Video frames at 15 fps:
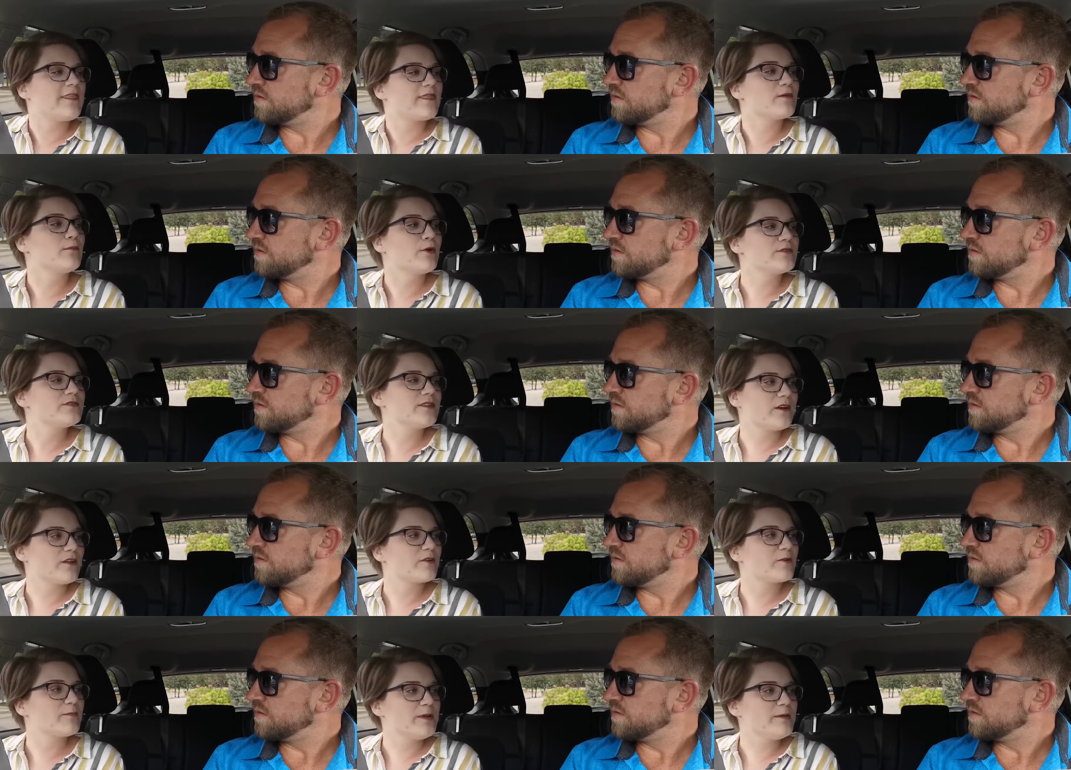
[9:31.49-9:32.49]
Speaker 1: get the most out
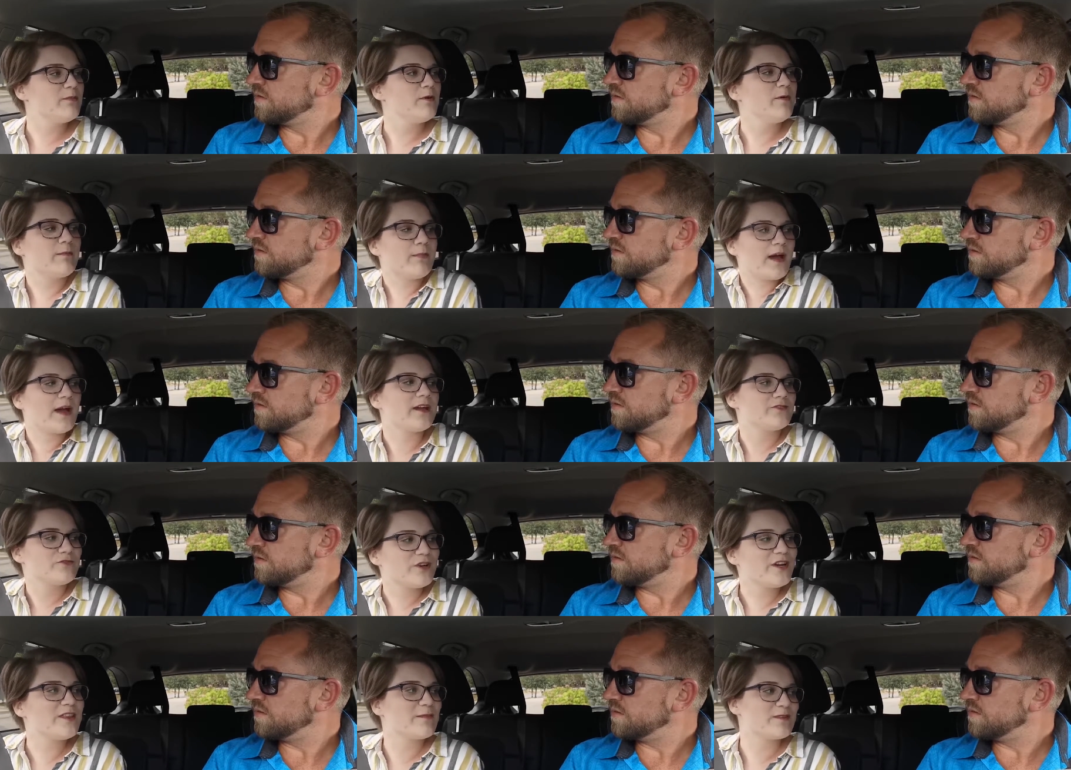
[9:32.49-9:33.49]
of their people by
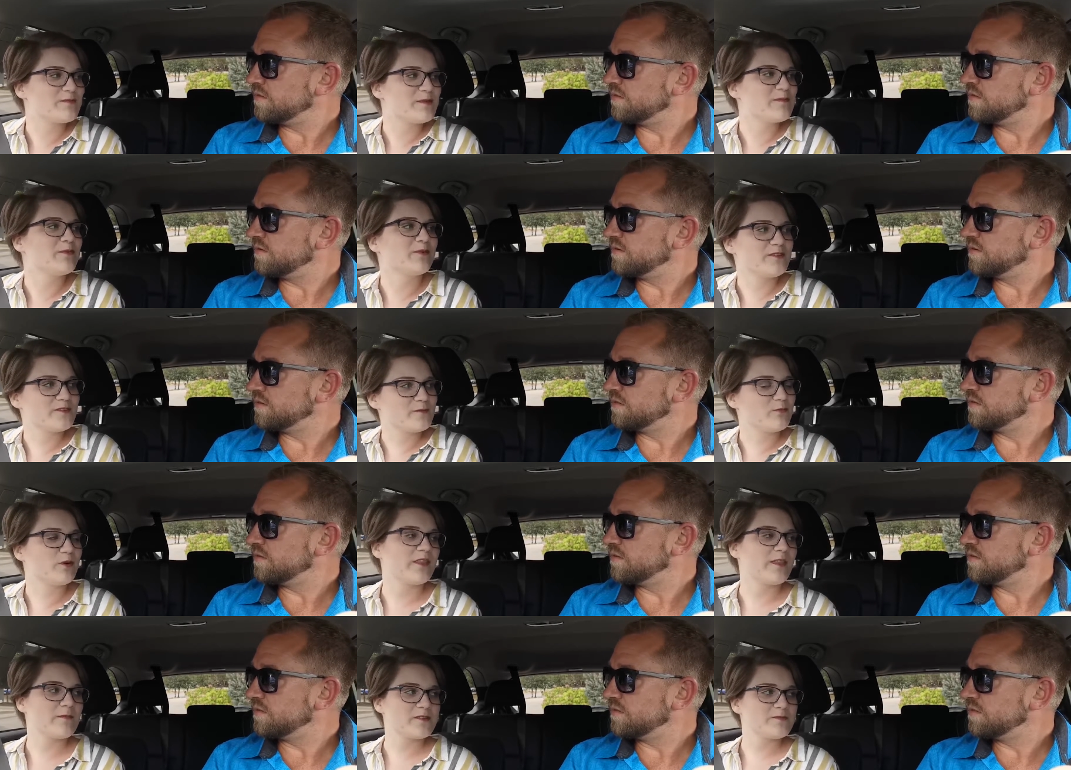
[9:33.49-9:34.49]
treating them as people and
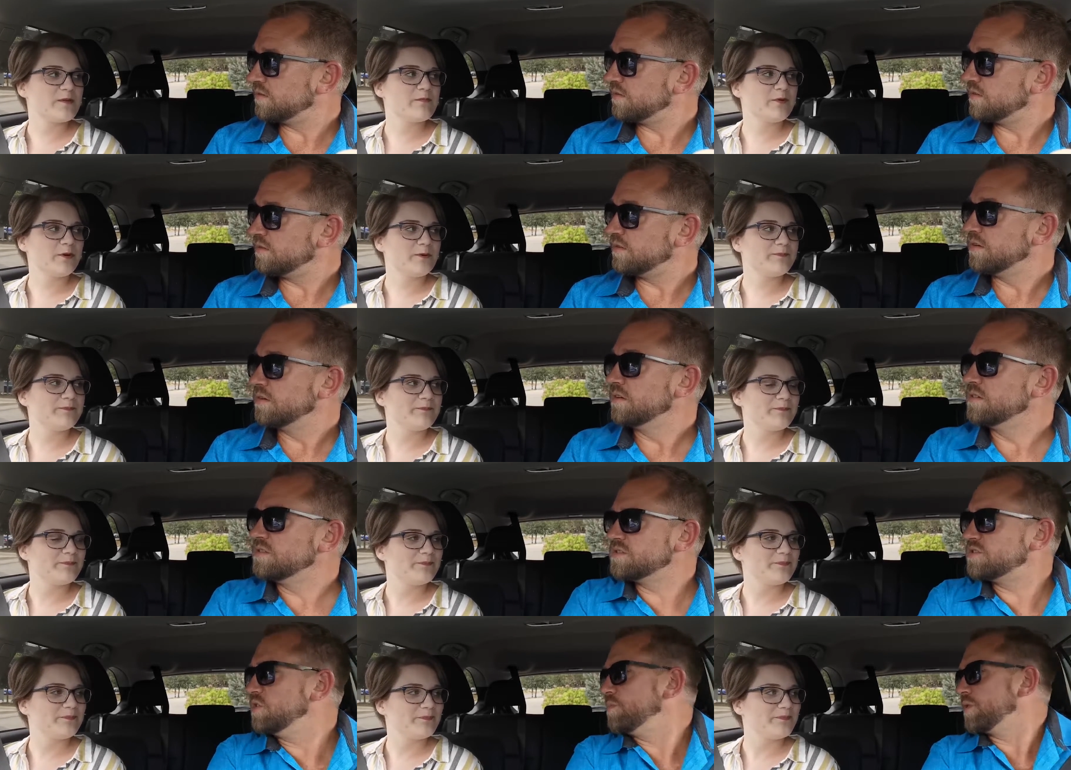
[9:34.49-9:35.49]
supporting them as people.
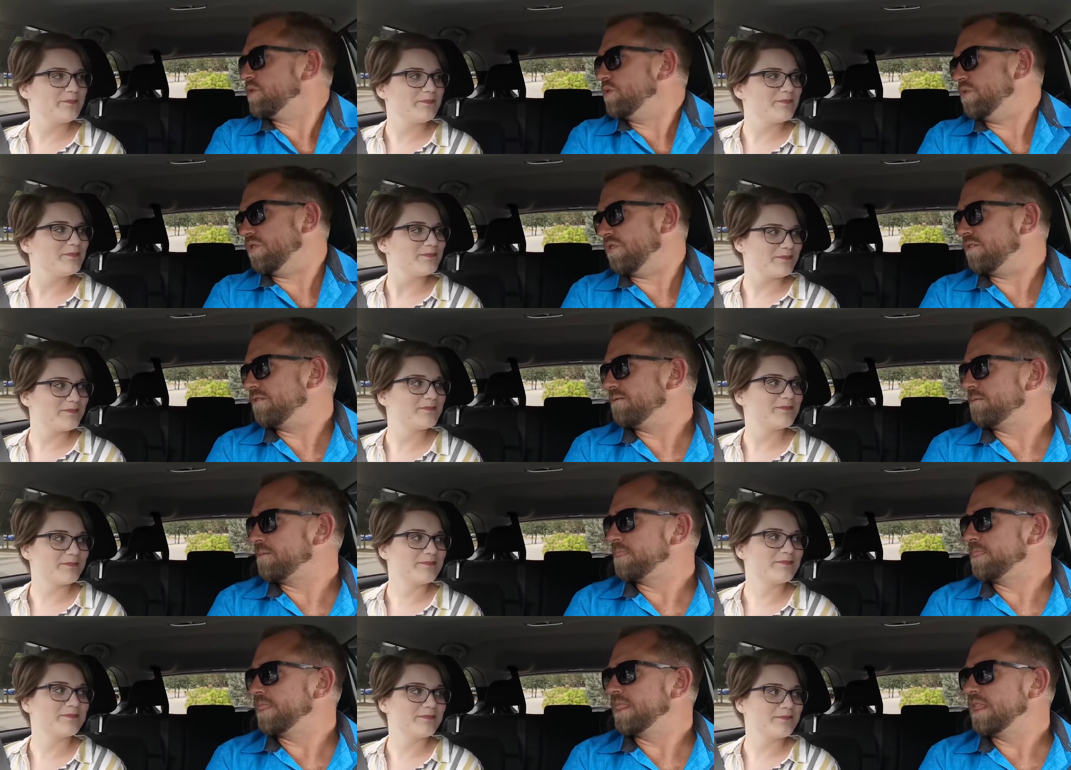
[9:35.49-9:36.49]
Speaker 2: Super cool.
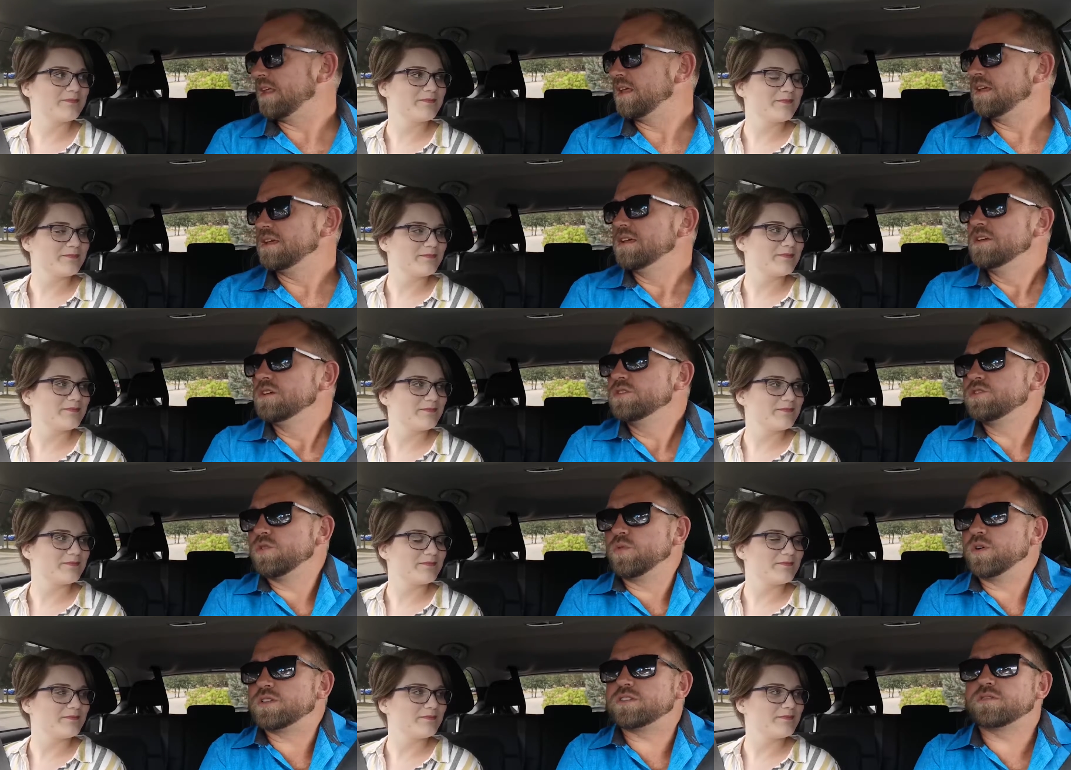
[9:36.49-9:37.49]
Mm-hmm.
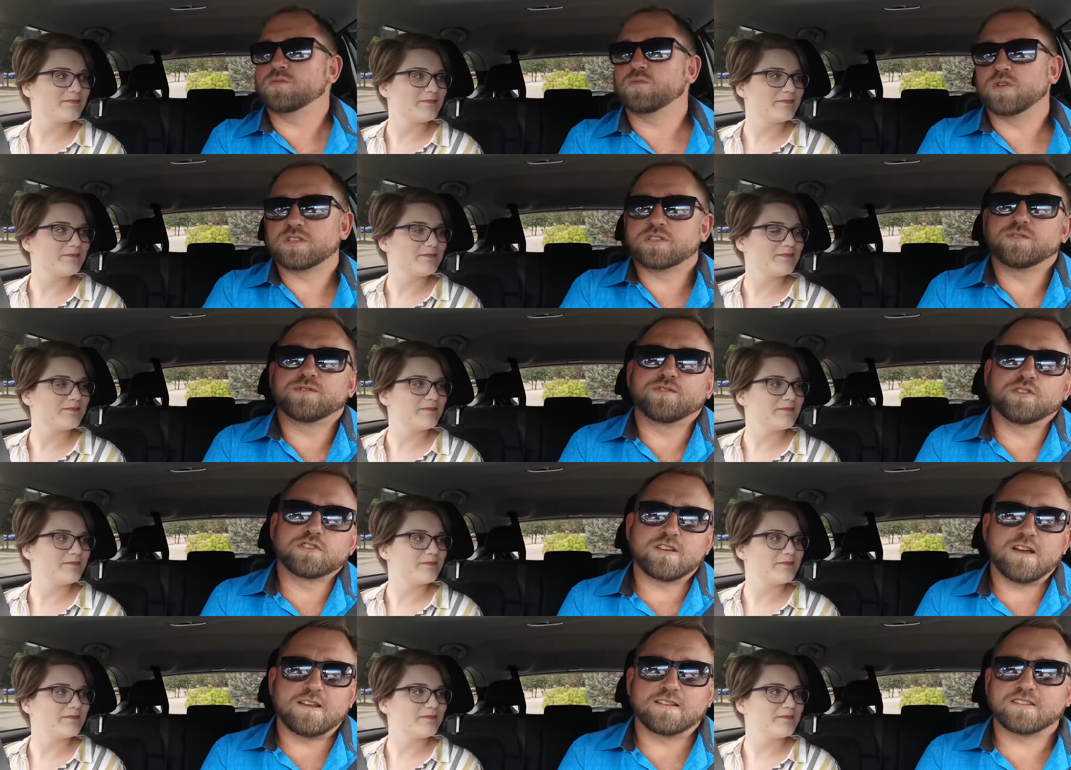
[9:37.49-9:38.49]
So what's what's the
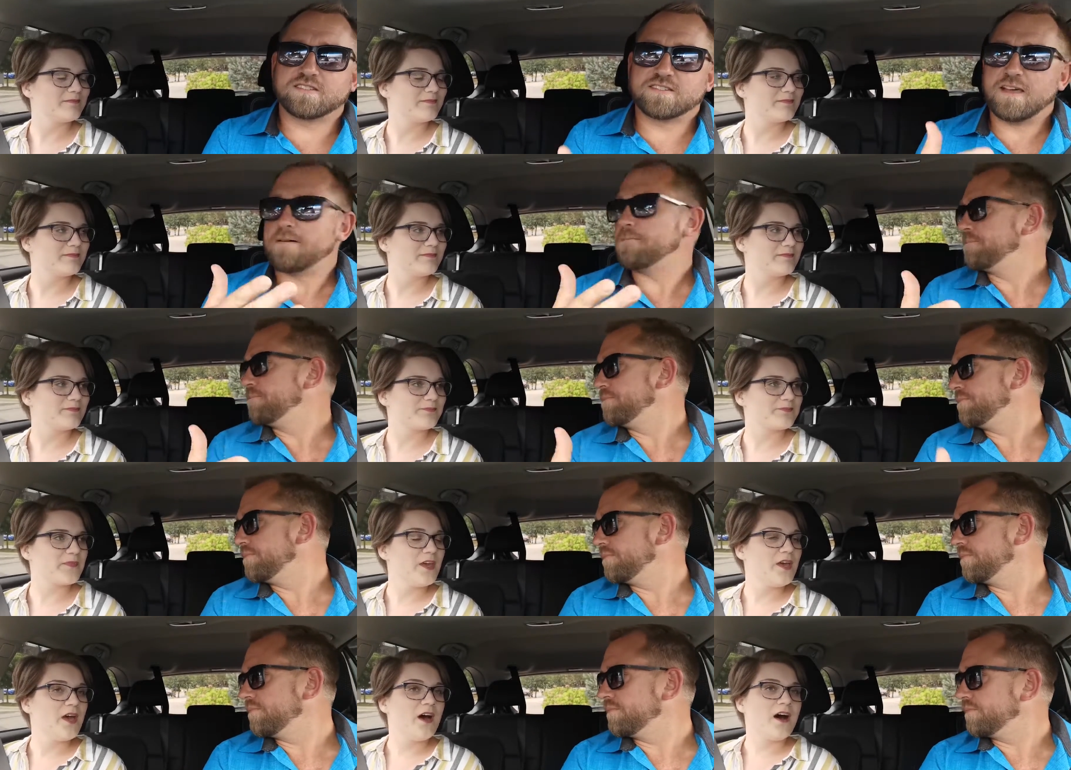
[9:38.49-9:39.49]
first kind of step?
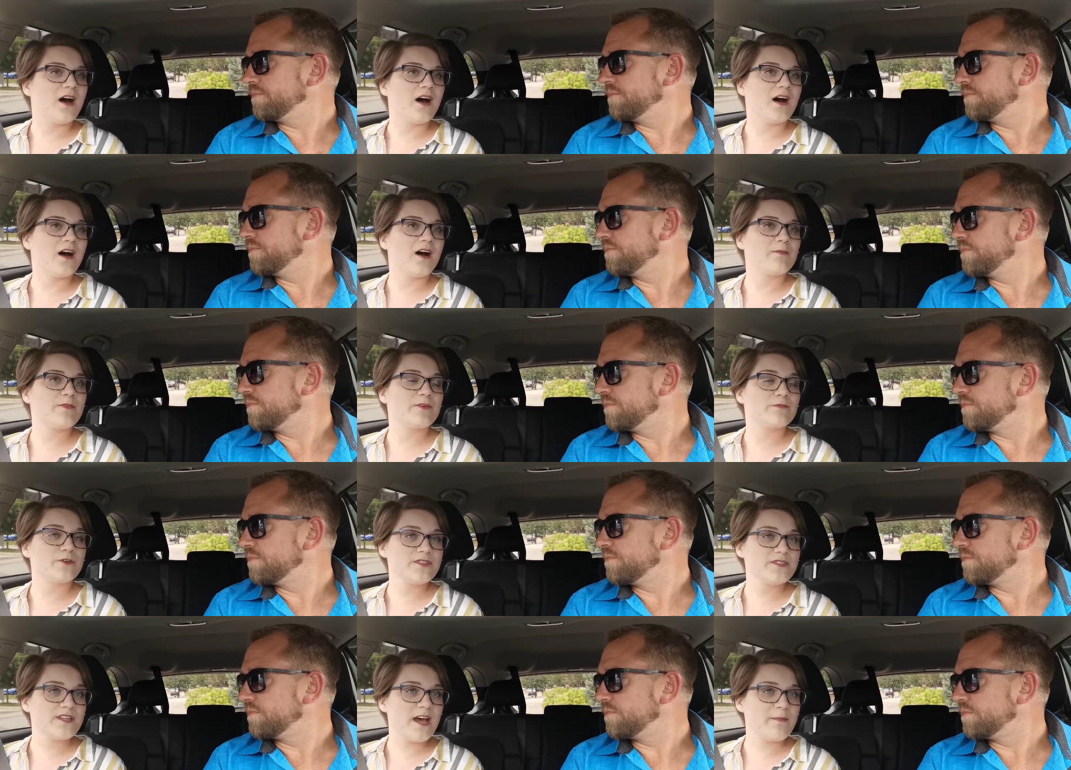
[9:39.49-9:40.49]
Speaker 1: Um, the
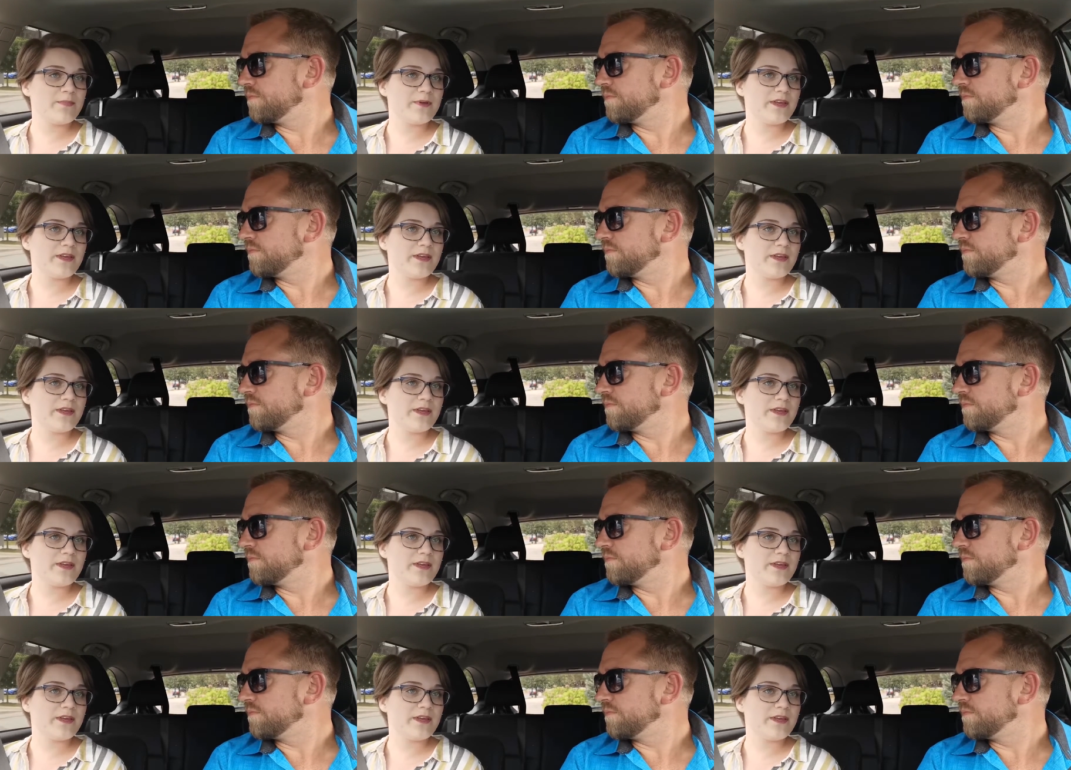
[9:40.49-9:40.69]
first step